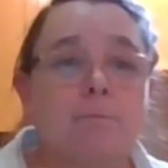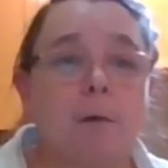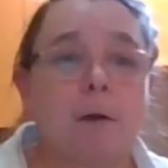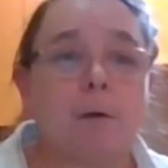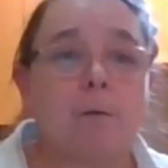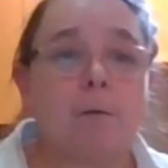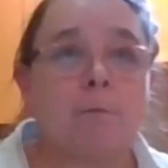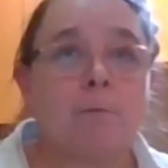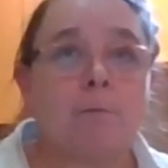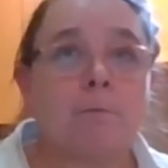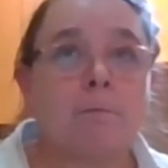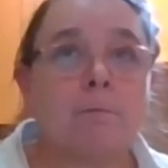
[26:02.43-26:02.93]

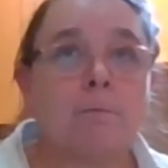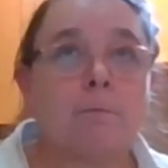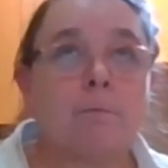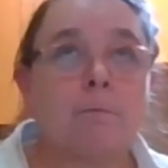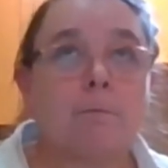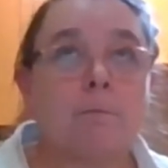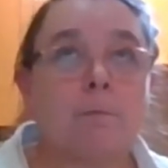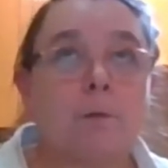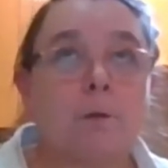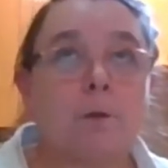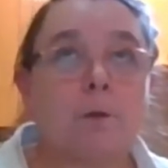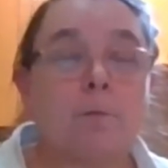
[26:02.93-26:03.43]
Well,
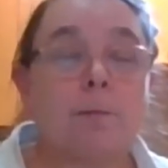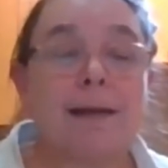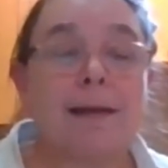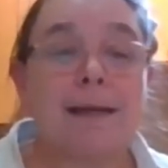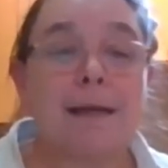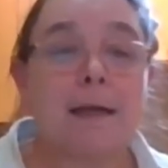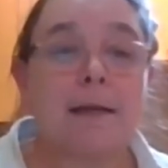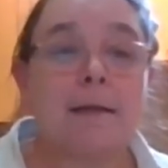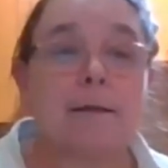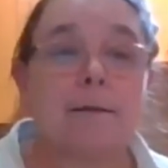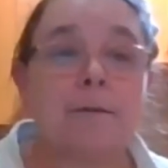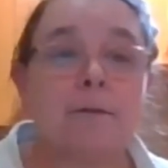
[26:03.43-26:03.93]
may
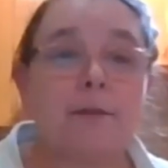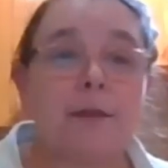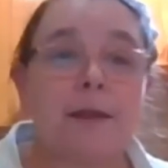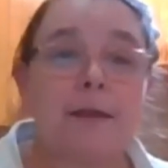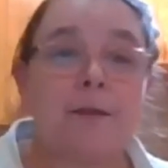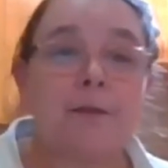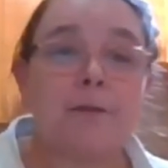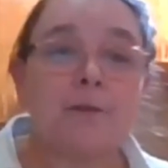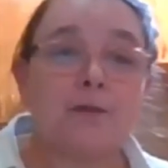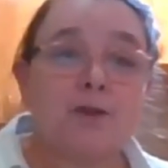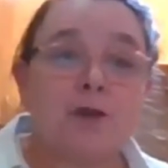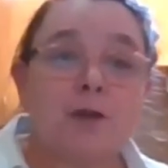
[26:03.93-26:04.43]
not
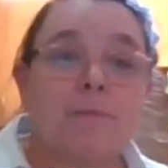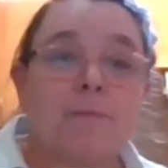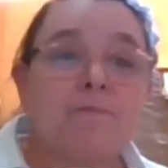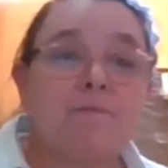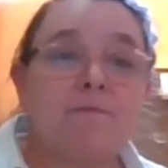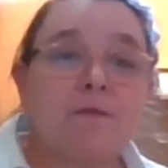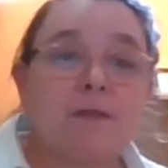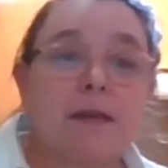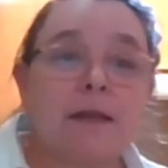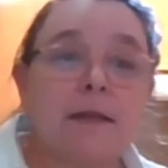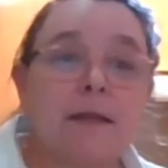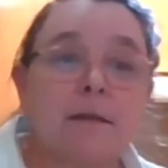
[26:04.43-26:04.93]
think that she
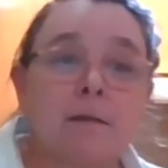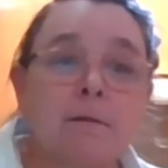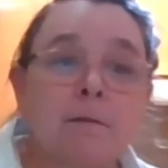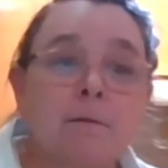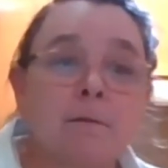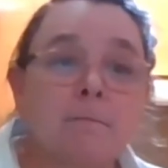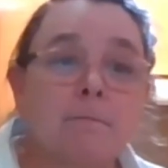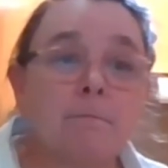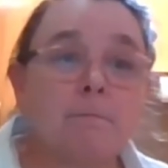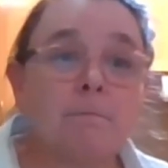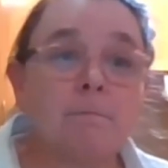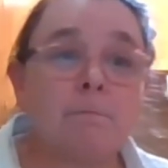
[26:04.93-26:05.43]
eat
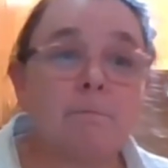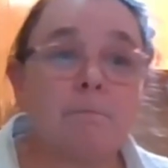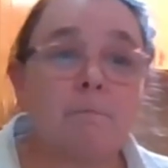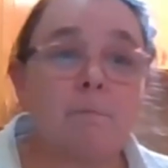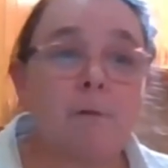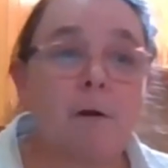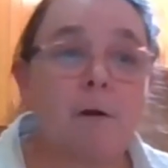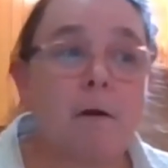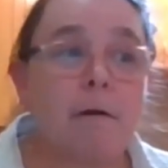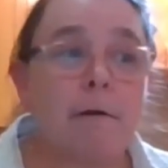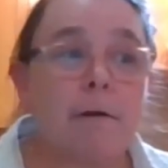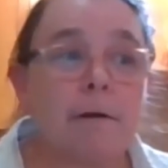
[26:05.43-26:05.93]

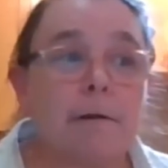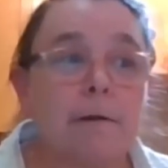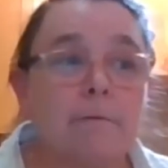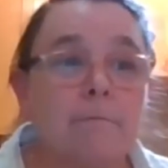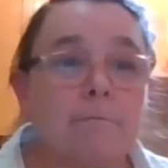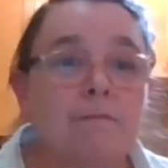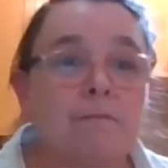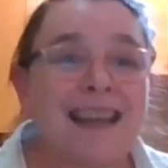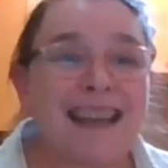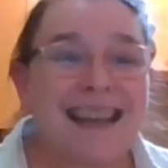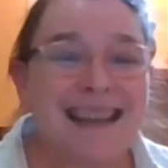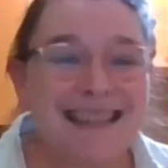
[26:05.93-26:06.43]
are a
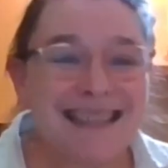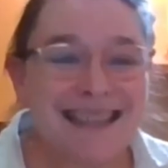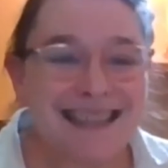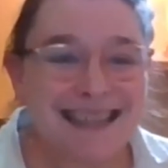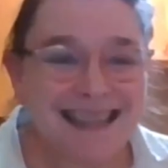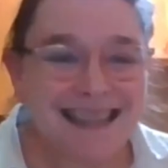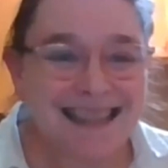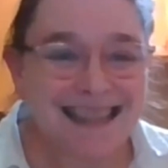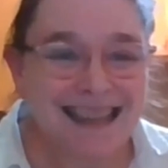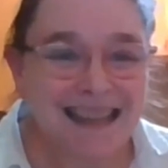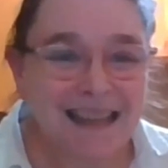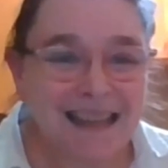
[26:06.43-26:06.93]

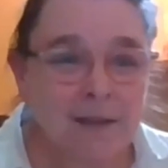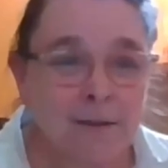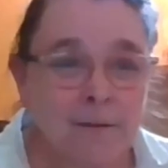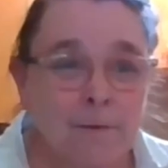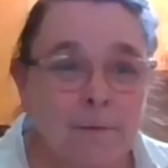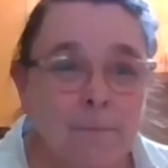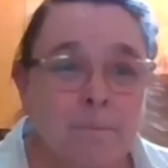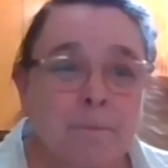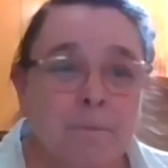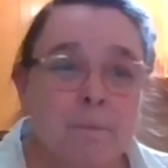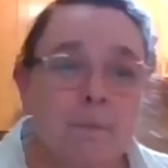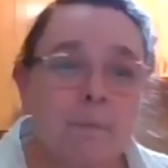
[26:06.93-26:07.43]
tasty thing,
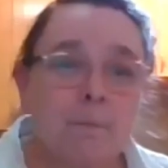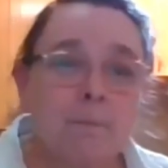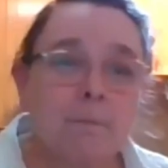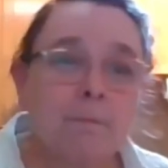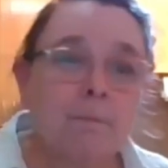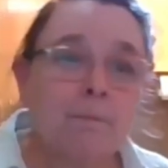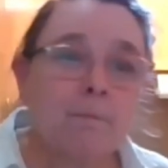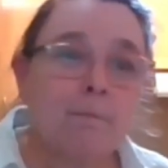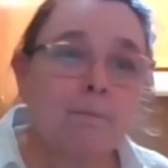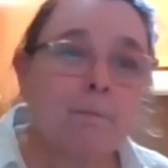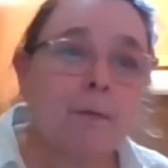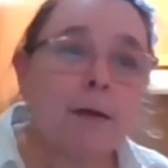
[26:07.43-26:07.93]

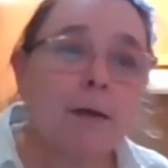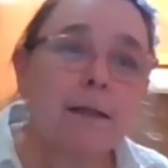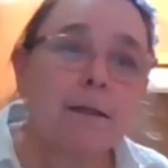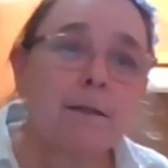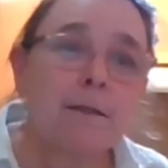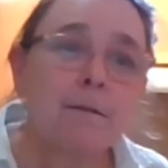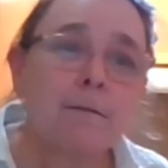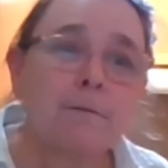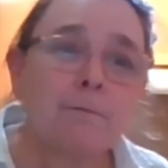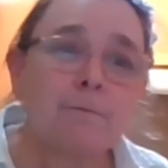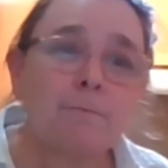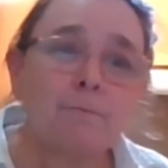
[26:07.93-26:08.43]
but
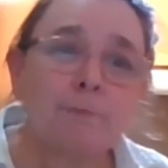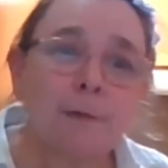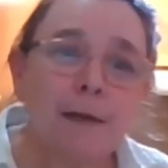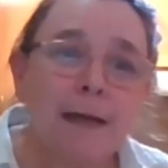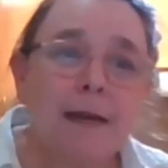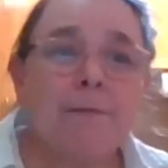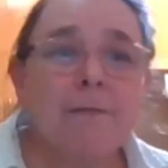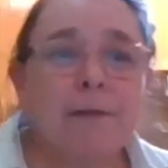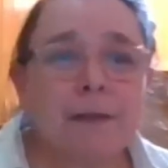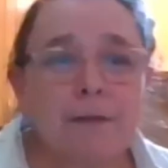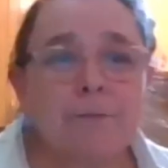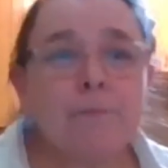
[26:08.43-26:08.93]
we
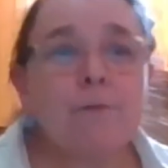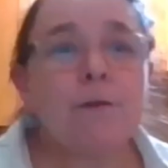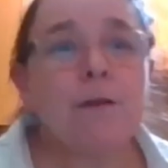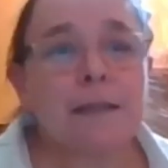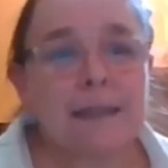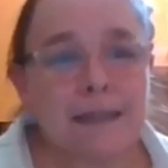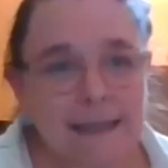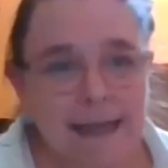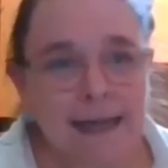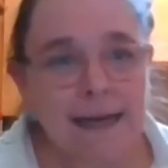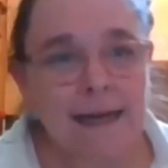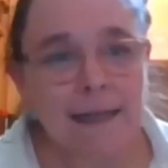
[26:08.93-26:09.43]
have a different
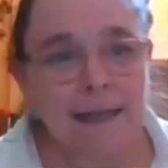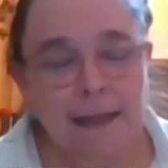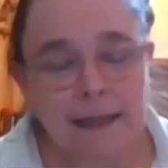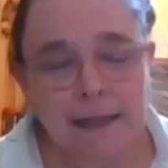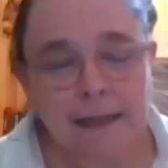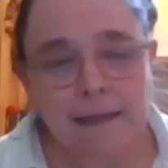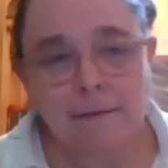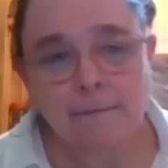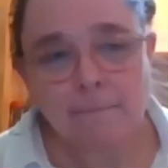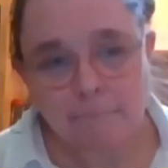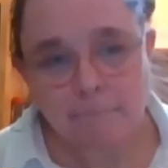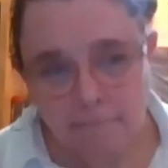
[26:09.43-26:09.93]
aesthetic
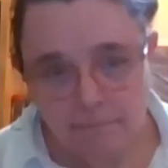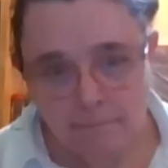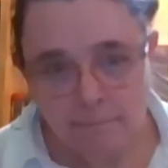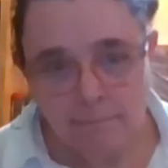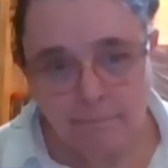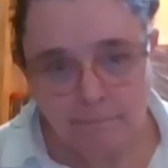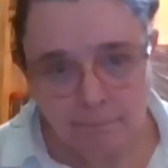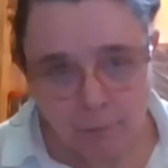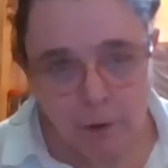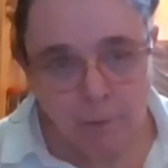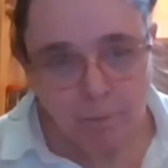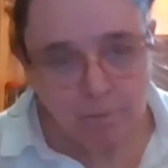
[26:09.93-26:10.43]
than
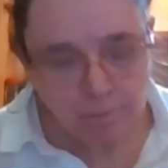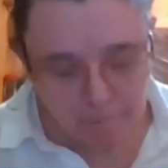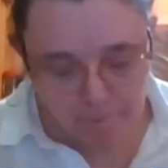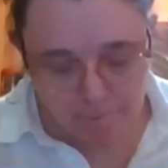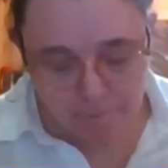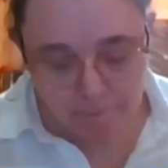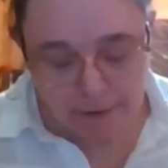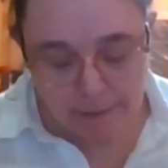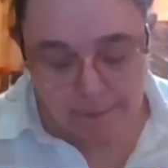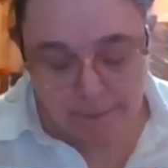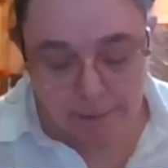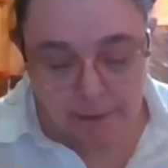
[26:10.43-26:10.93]
the
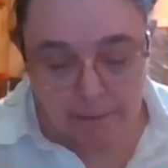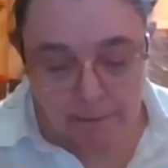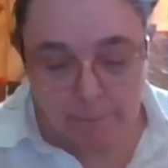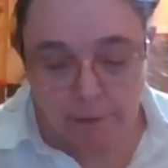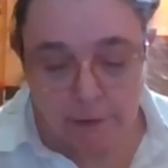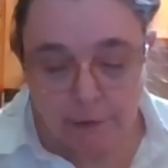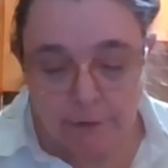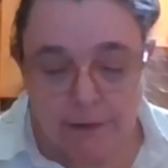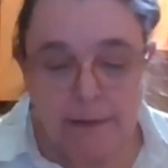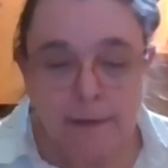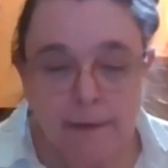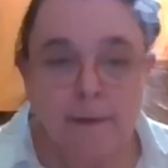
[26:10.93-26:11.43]
people in
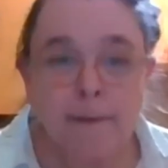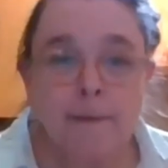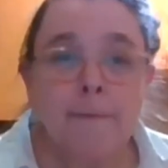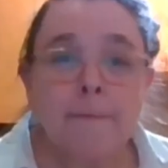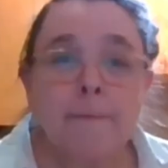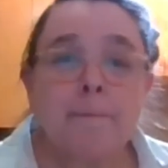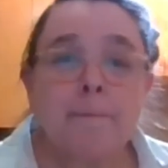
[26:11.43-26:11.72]
period.